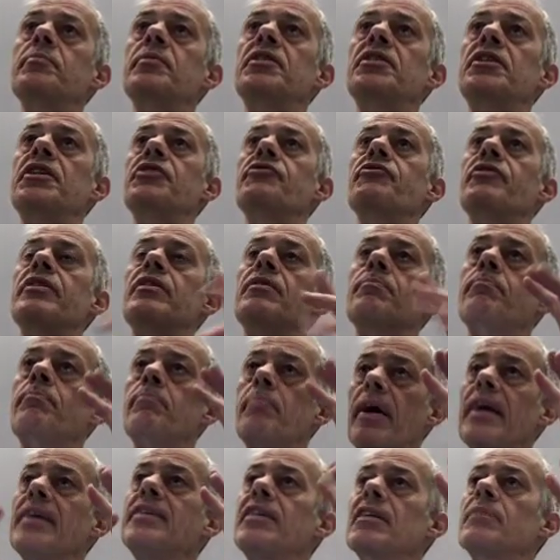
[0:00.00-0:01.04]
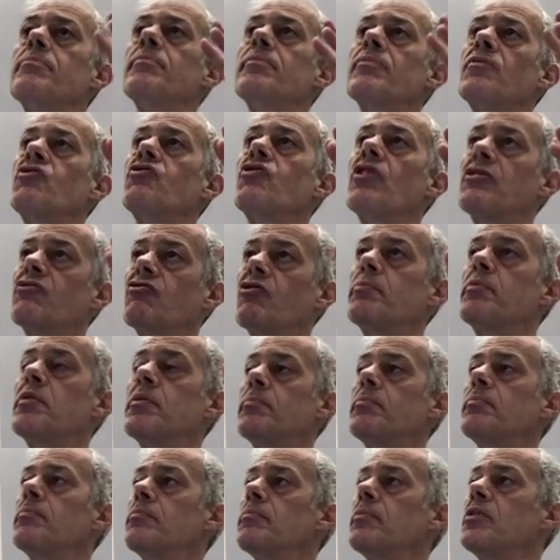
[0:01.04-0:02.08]
machinery, the basic
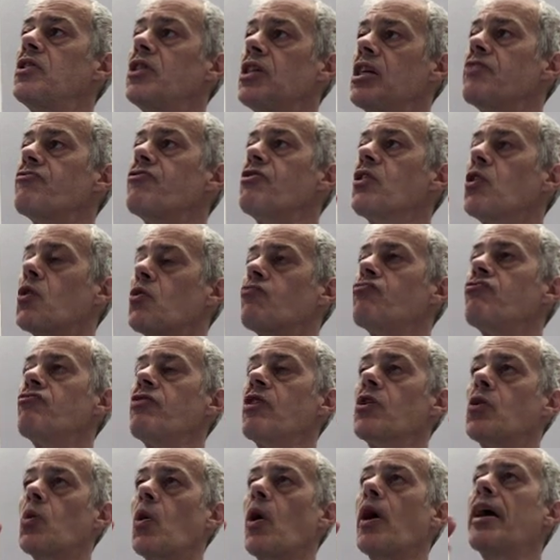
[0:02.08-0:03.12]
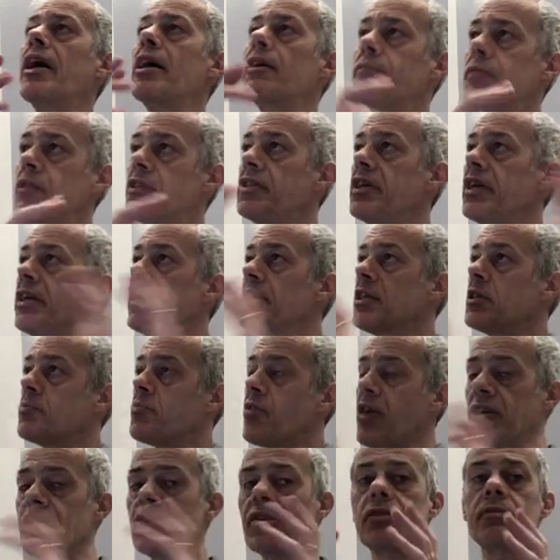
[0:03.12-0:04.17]
transcription machinery required for gene
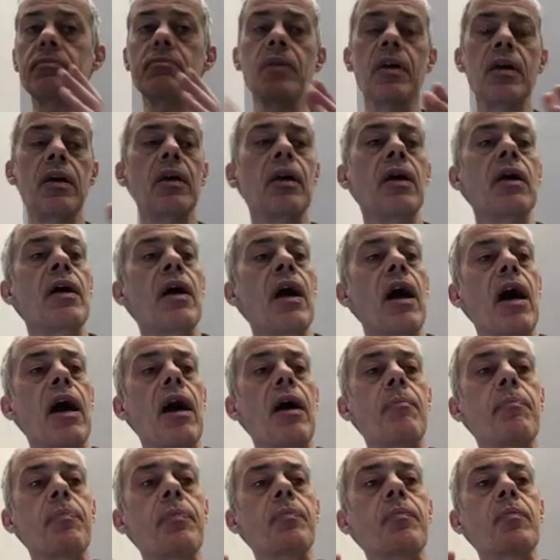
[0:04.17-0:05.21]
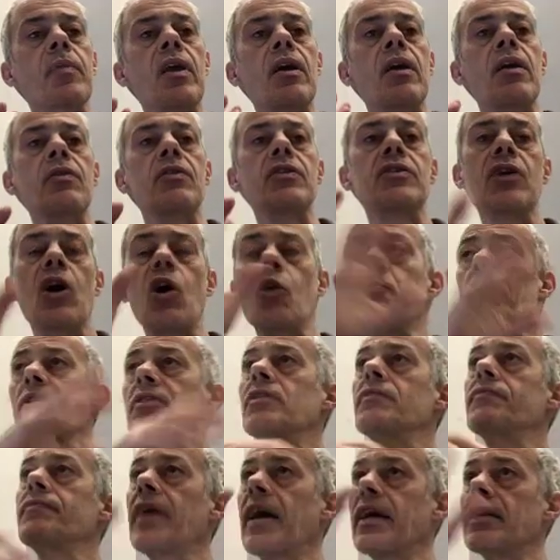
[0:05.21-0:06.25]
expression, um, there's a whole bunch
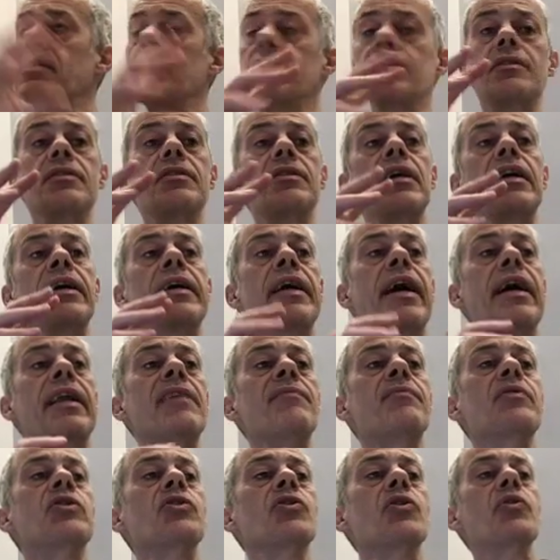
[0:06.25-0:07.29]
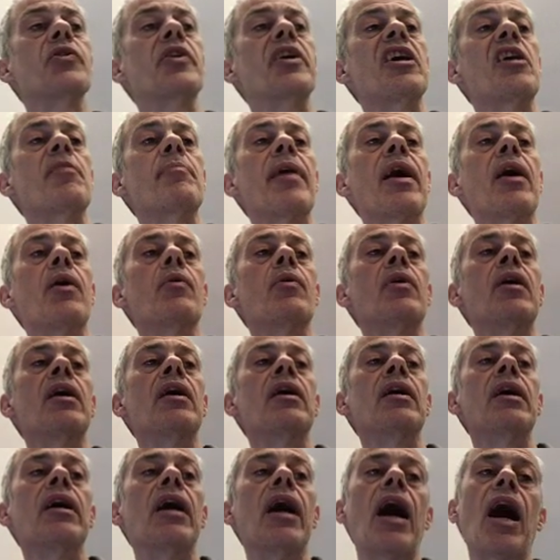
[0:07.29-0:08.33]
of factors. And if we're talking about
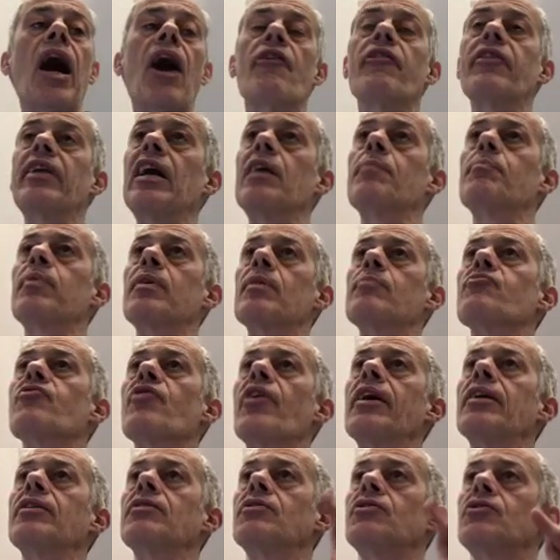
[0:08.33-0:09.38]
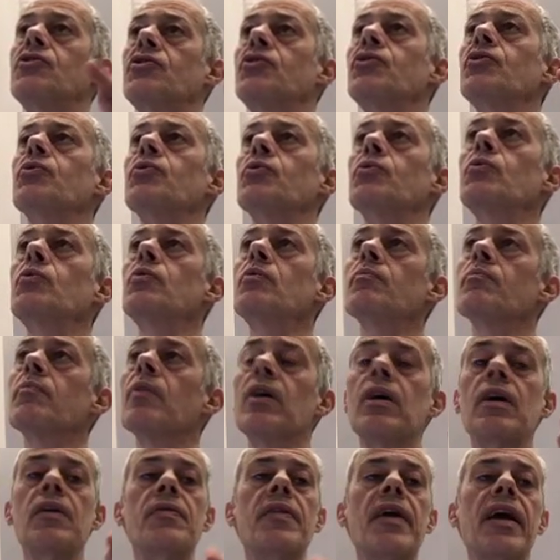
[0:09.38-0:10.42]
RNA polymerase 2,
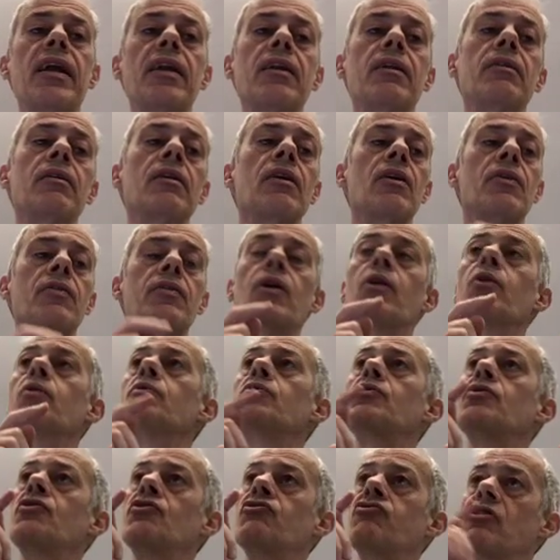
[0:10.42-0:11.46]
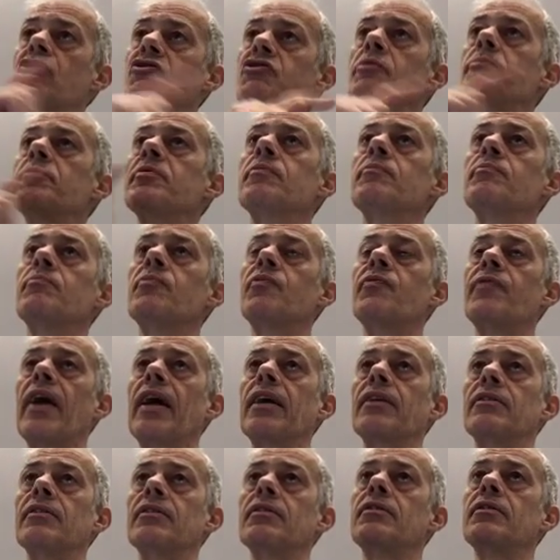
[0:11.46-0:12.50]
then those transcription
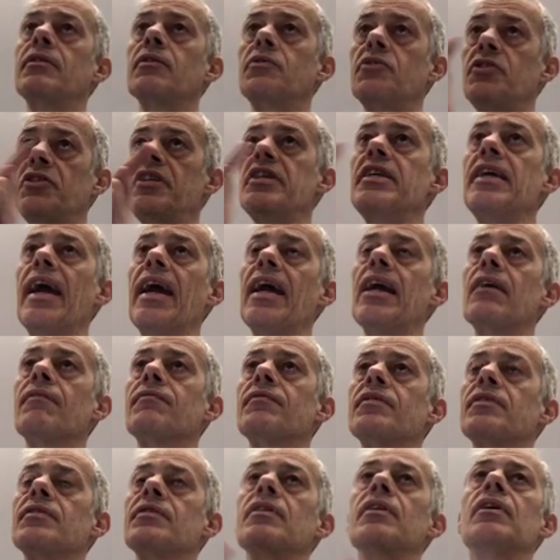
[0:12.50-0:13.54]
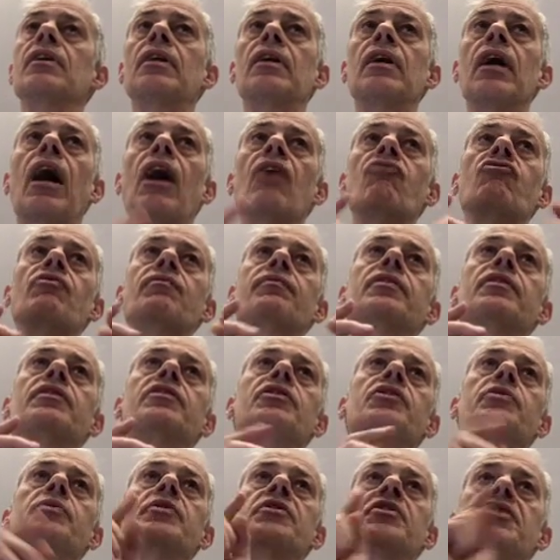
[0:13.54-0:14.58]
factors, those TFs, are referred
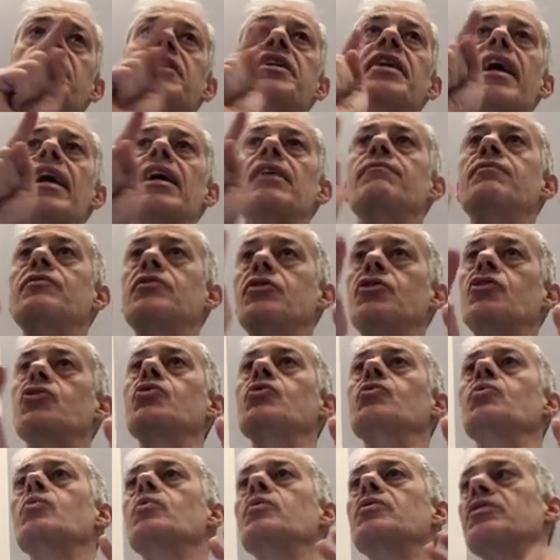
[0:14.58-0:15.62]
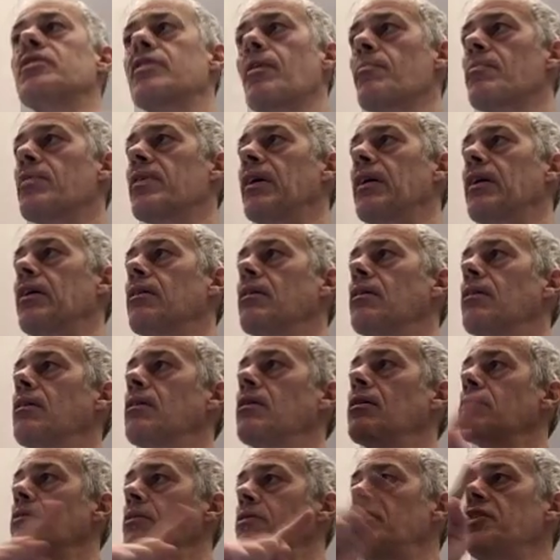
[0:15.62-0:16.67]
to as TF2 something.
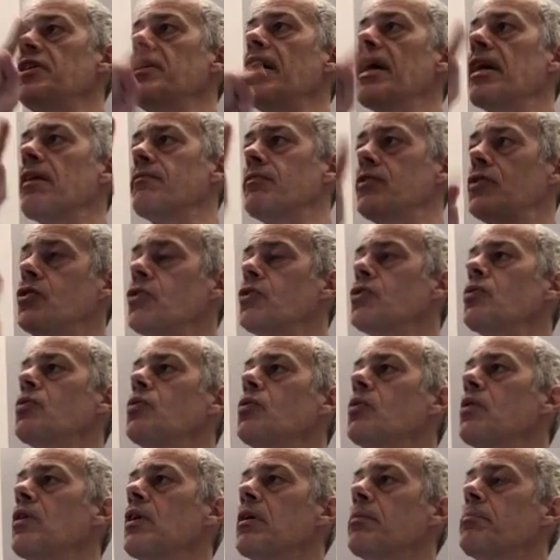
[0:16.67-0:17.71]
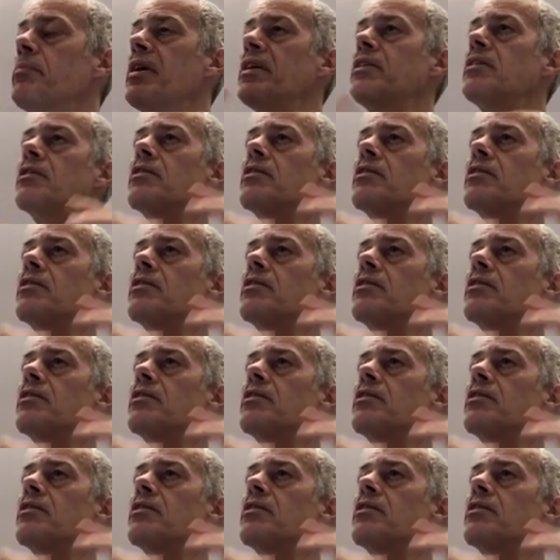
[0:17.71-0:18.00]
So TF2 means